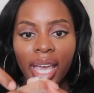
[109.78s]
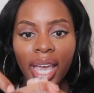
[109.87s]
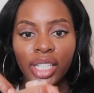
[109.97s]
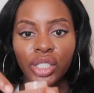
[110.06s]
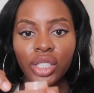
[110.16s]

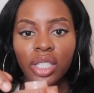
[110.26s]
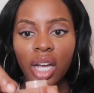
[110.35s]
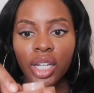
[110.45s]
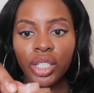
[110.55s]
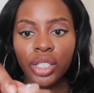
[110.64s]
it's just
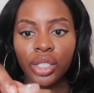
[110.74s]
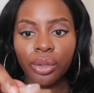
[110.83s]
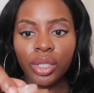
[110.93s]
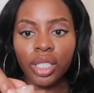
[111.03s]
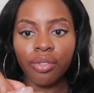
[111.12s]
not
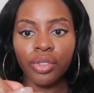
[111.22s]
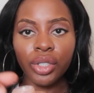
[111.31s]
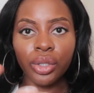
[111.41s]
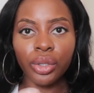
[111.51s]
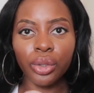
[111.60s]
conducive
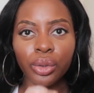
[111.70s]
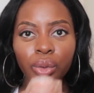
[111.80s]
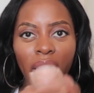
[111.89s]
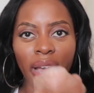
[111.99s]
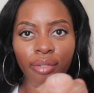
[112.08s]

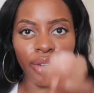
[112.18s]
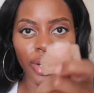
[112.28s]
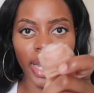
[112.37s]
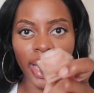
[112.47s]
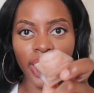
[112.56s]
to
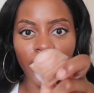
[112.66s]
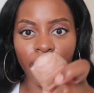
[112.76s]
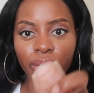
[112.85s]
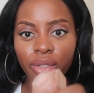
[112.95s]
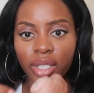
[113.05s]
everyday
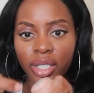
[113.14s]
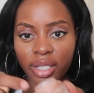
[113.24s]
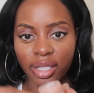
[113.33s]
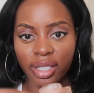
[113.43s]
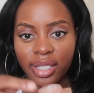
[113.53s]
use
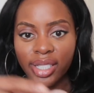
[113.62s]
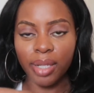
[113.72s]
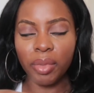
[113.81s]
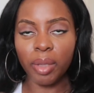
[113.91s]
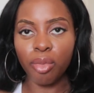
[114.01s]
because
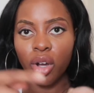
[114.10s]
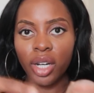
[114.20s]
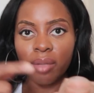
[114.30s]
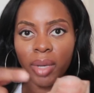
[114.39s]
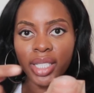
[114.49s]
some of the
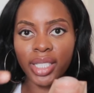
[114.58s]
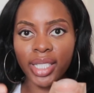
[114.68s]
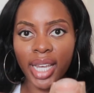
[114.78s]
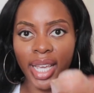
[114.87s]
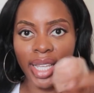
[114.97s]
product might
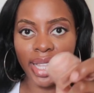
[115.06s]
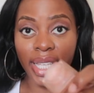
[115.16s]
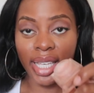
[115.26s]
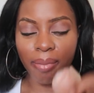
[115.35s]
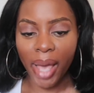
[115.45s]
stay in
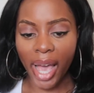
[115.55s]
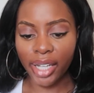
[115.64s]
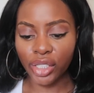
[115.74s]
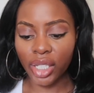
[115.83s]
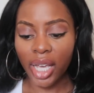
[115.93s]
the
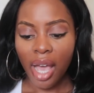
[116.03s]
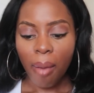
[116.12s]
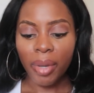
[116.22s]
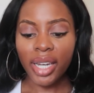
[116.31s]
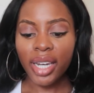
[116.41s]
packaging,
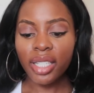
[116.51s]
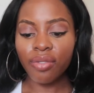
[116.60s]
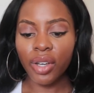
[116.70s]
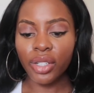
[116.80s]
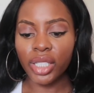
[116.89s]
but it is
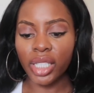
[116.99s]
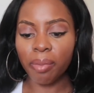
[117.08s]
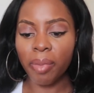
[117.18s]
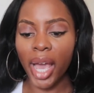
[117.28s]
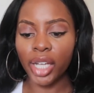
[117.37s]
very
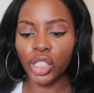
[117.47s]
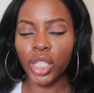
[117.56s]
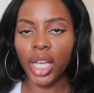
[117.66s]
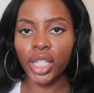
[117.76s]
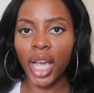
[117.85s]
sleek
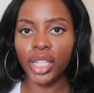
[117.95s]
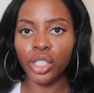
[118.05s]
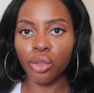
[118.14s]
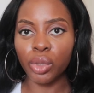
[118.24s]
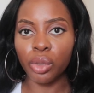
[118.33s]
packaging. I kind of
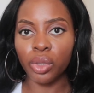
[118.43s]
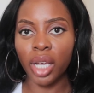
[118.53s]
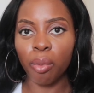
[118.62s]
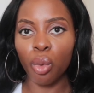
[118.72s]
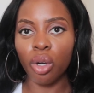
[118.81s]
just wish it was
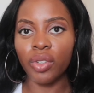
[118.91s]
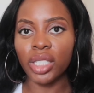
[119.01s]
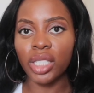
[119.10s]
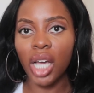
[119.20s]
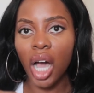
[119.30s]
like more of a
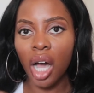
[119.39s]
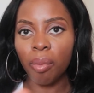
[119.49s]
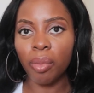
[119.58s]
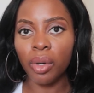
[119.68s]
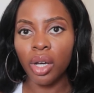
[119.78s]

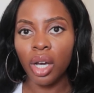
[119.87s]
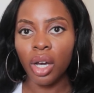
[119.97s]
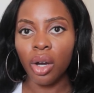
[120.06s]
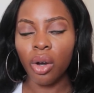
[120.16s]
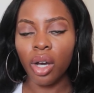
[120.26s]
top,
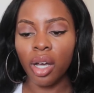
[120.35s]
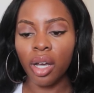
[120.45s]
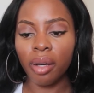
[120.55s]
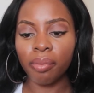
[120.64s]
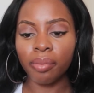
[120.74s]

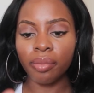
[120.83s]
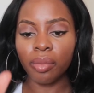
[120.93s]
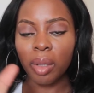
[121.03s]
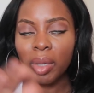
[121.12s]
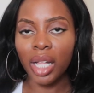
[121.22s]

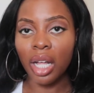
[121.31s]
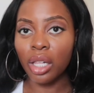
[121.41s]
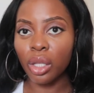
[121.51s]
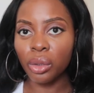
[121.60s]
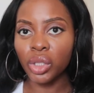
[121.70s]
maybe like a
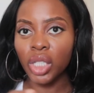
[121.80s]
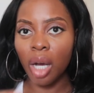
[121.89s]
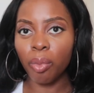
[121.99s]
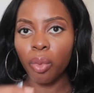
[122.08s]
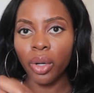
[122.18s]
closed
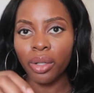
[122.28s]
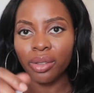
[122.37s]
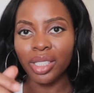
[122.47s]
top, where